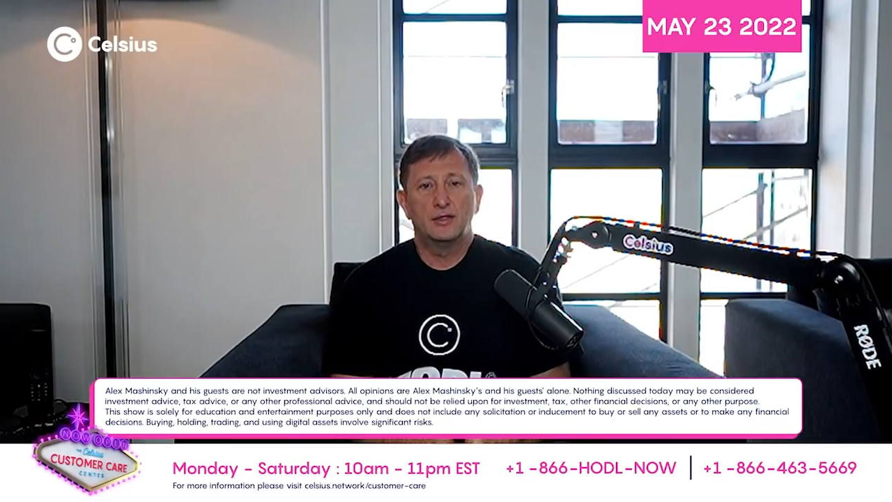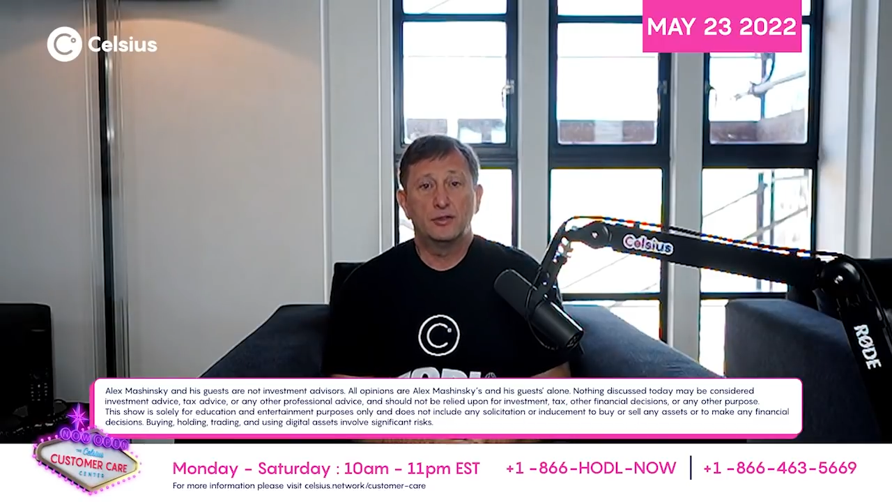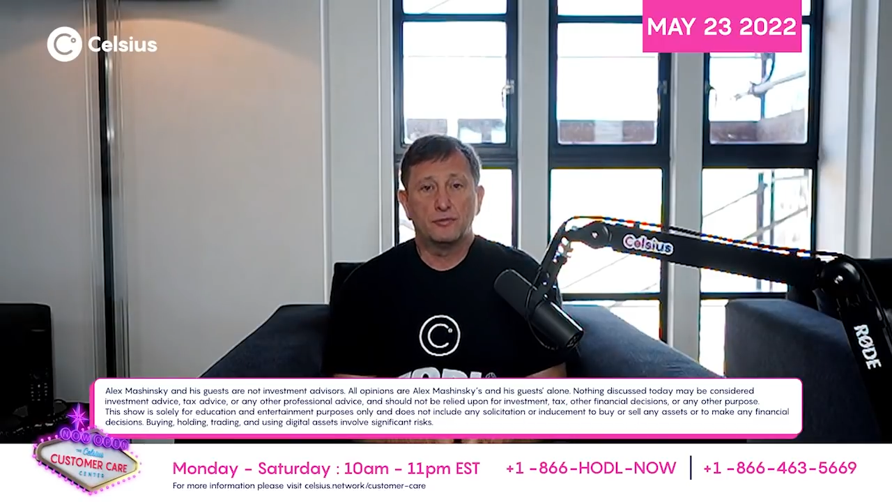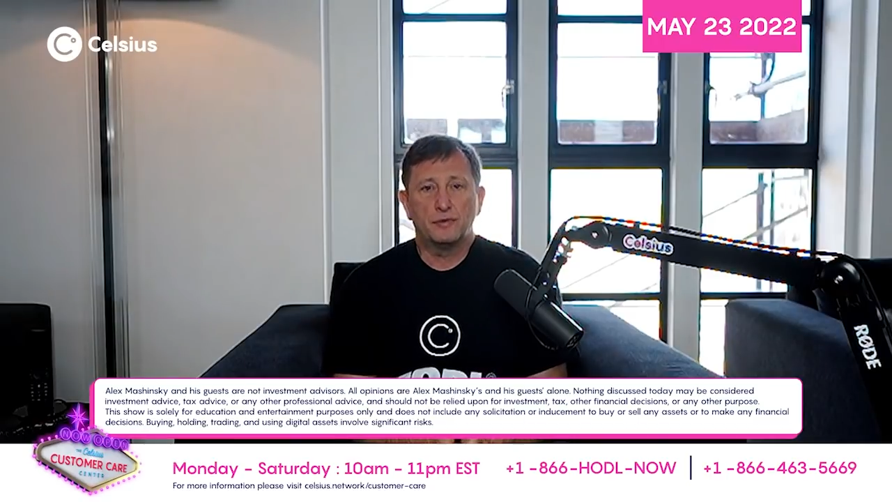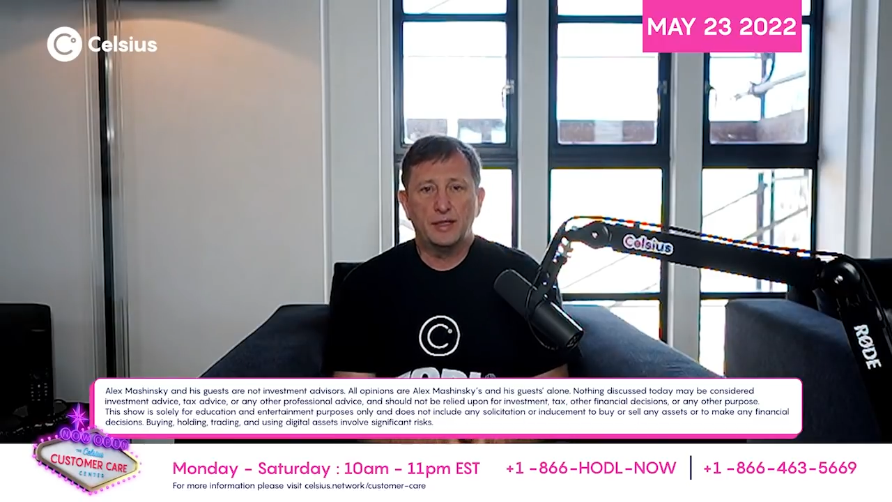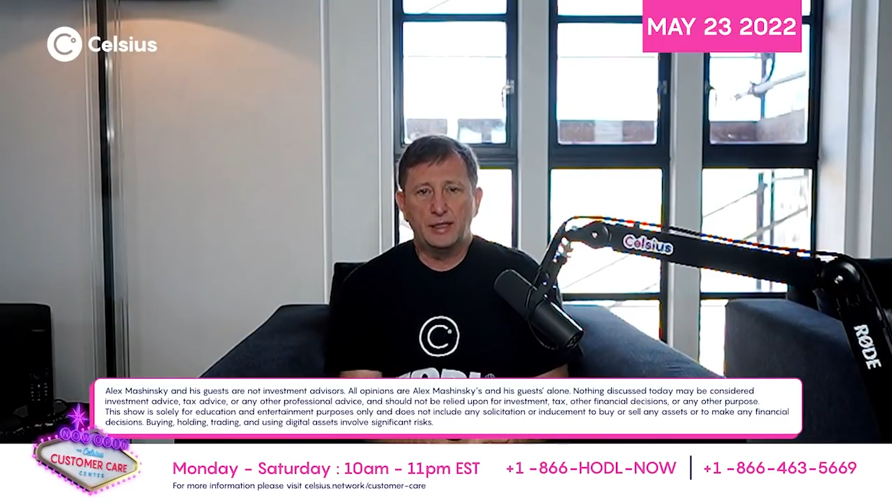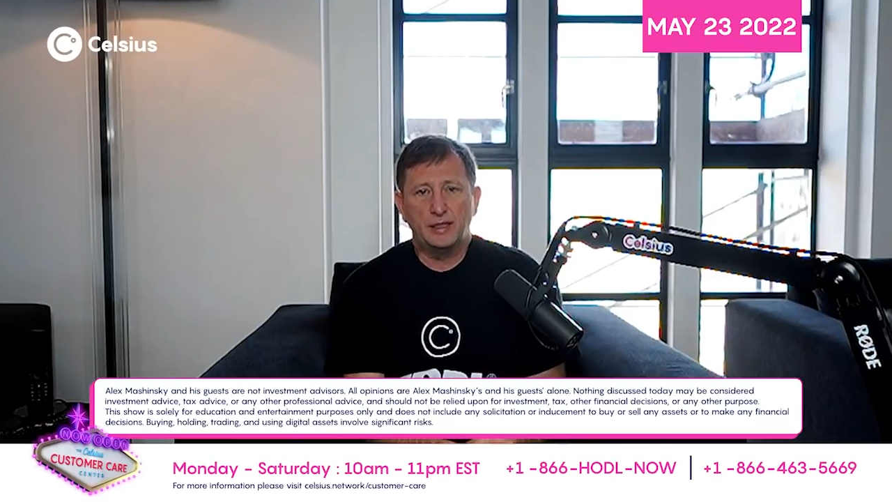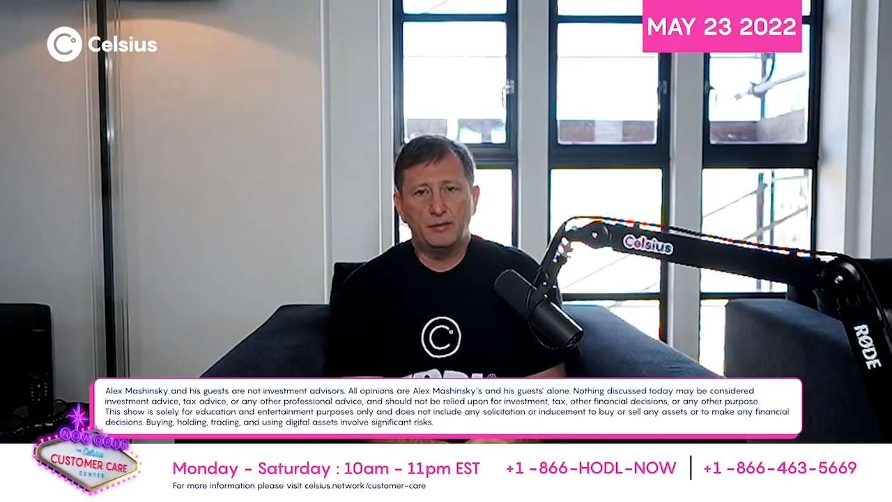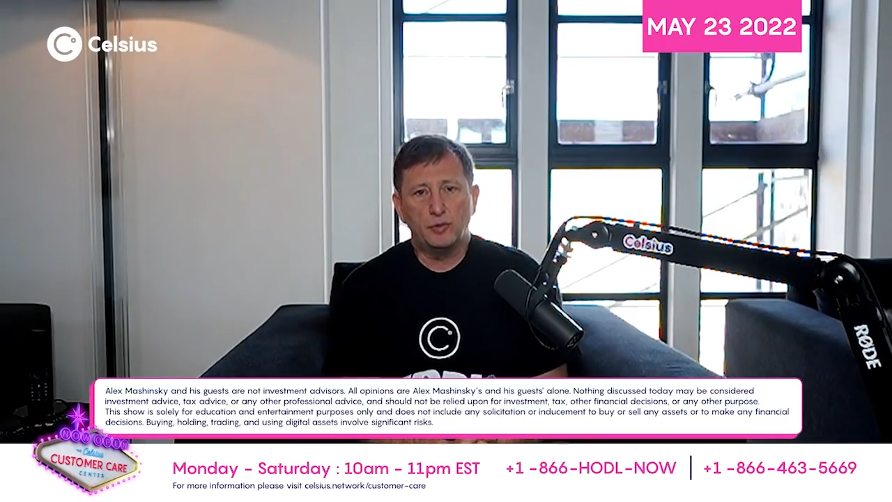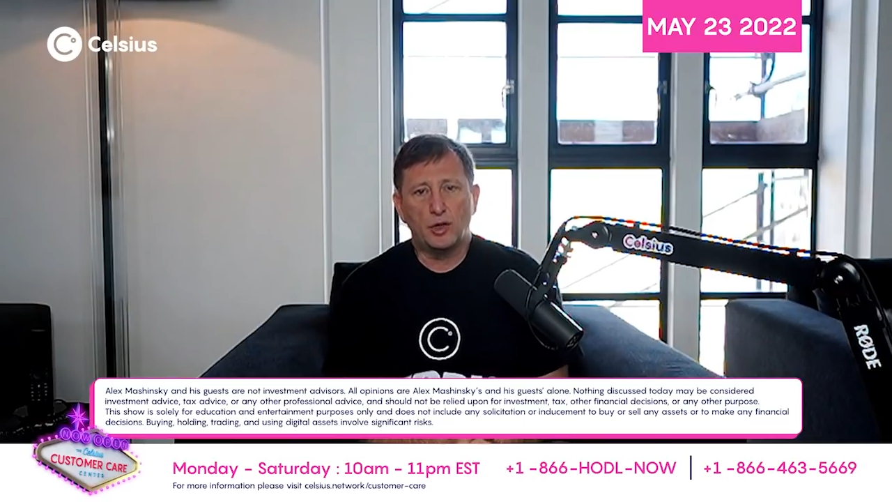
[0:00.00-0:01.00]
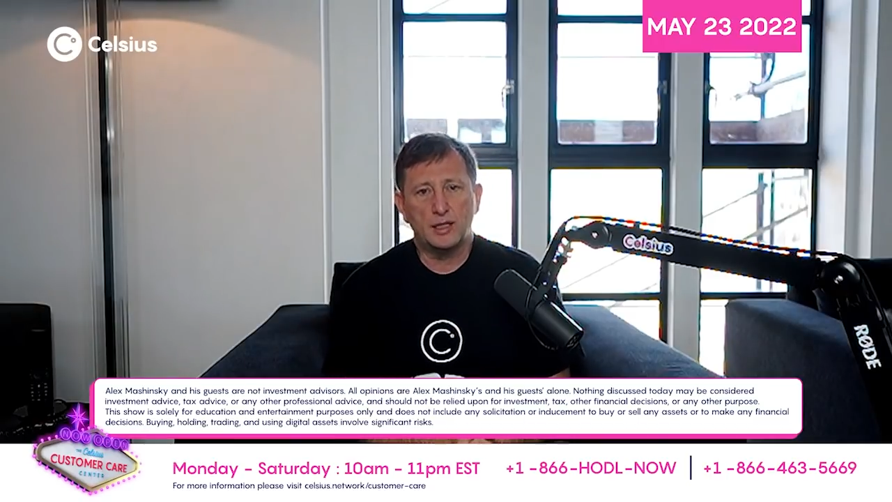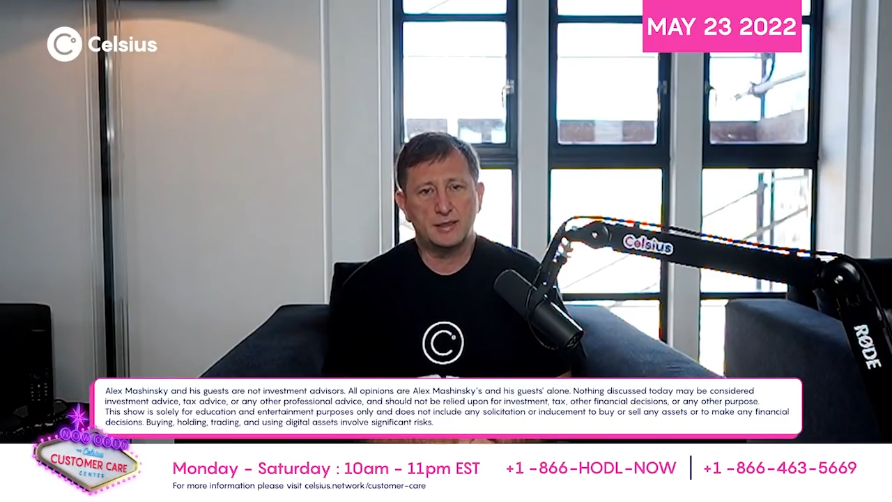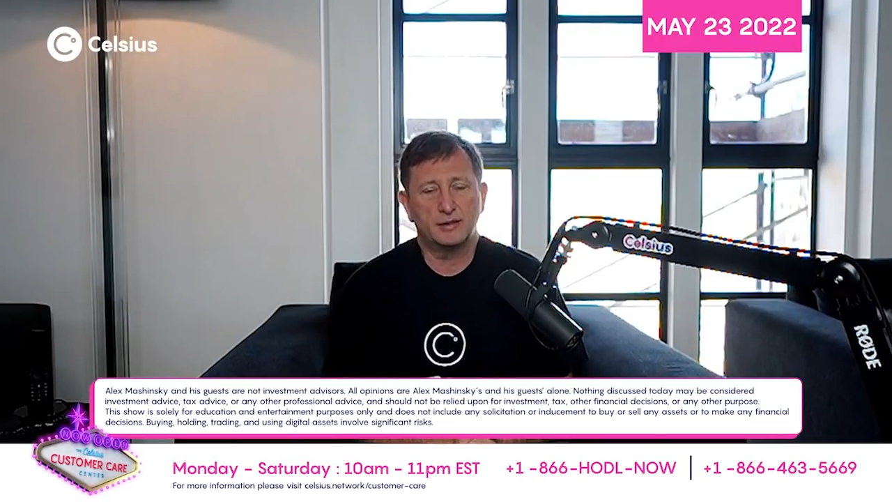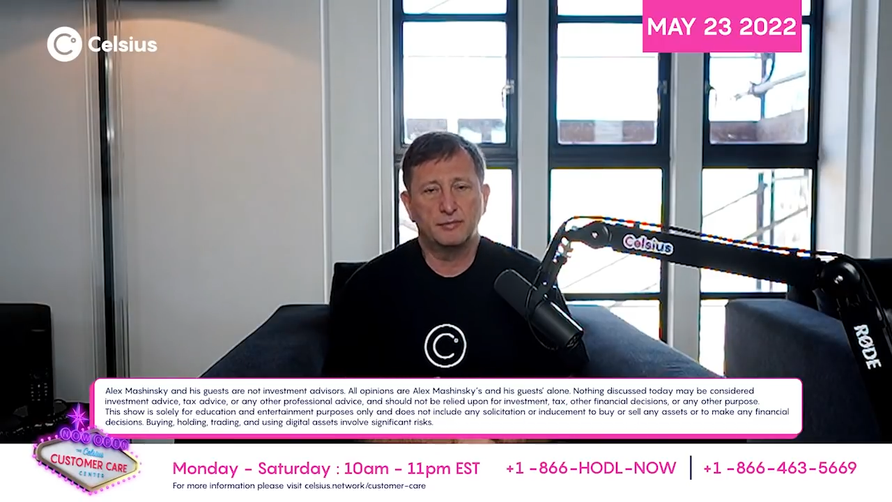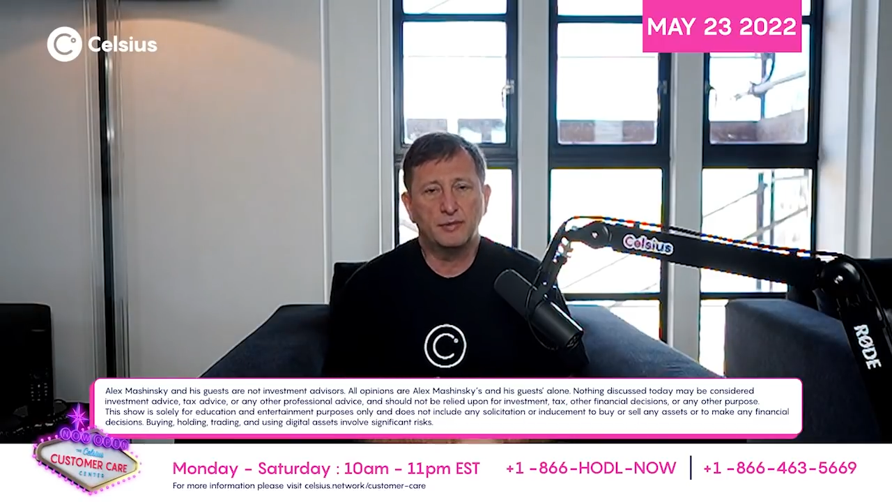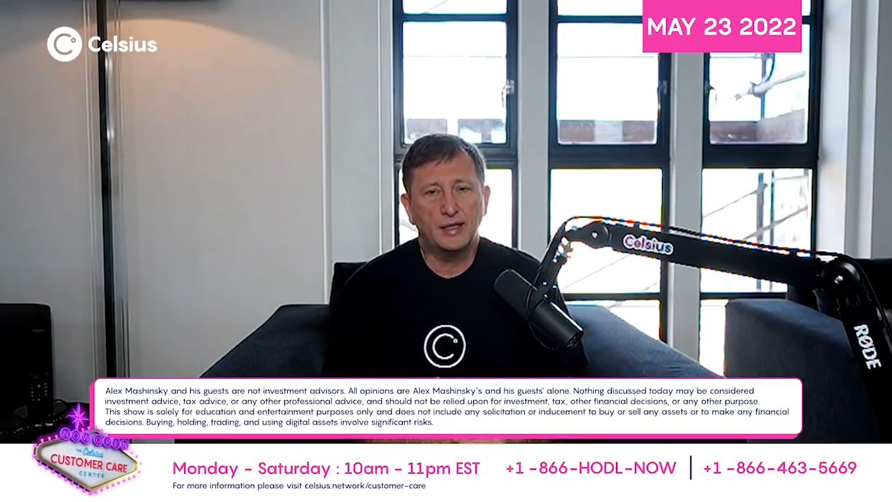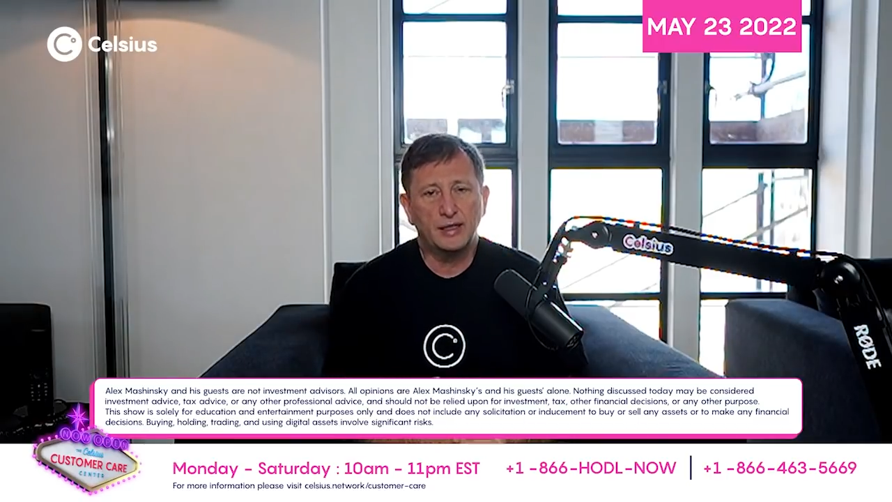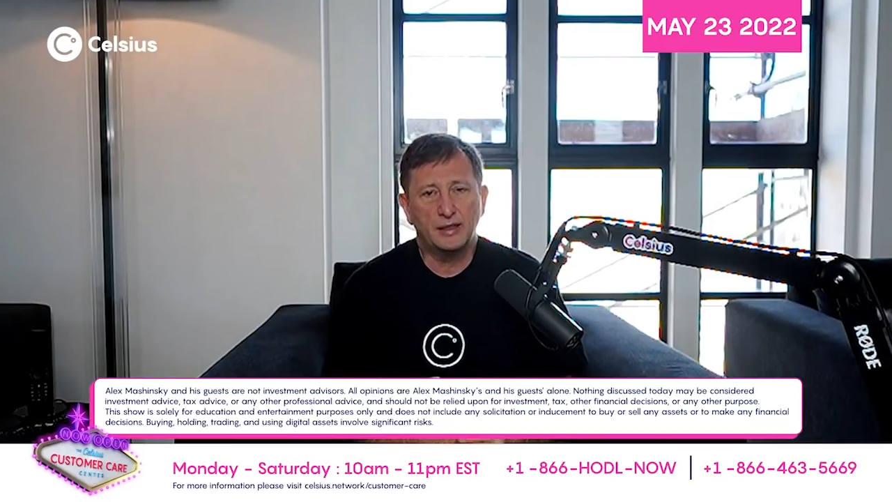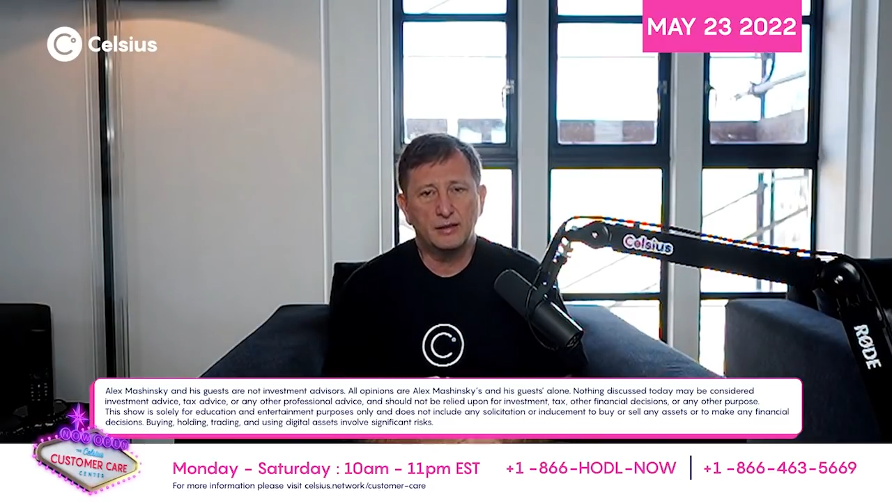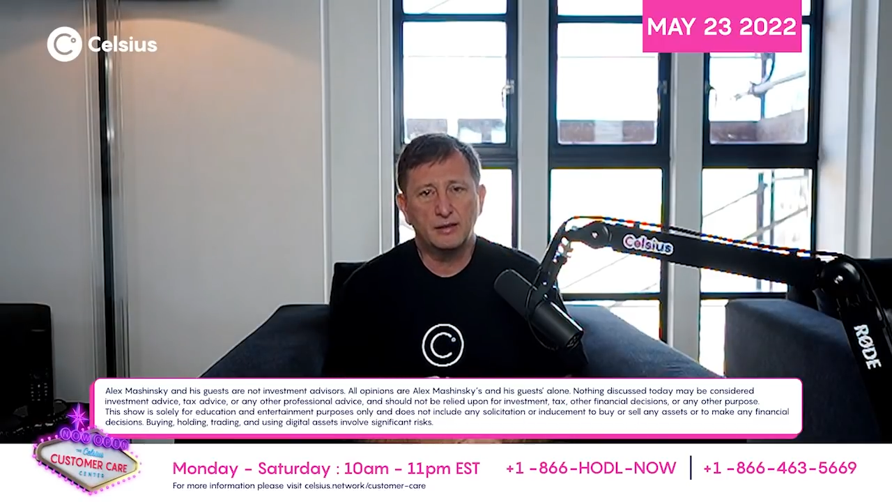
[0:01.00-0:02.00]
to really blossom
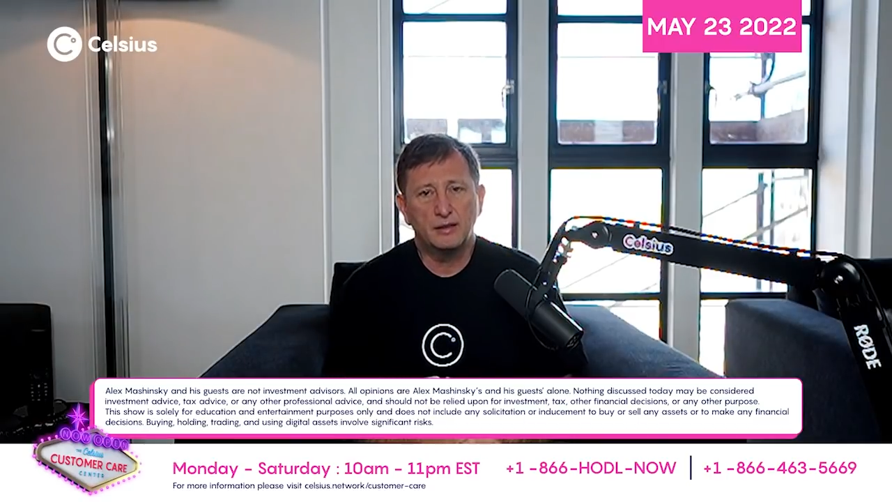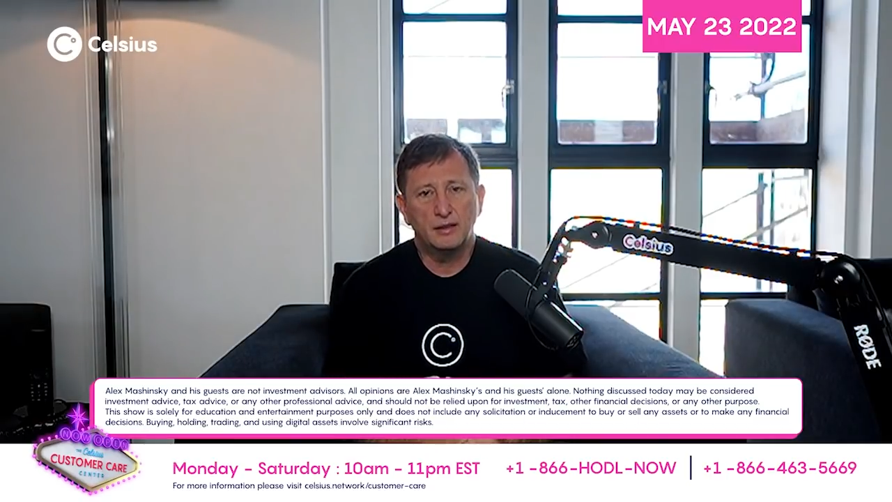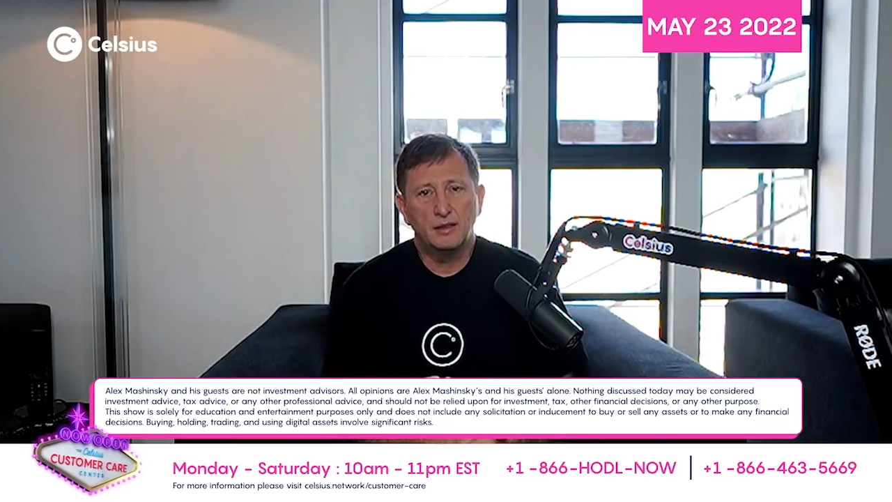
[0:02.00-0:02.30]
in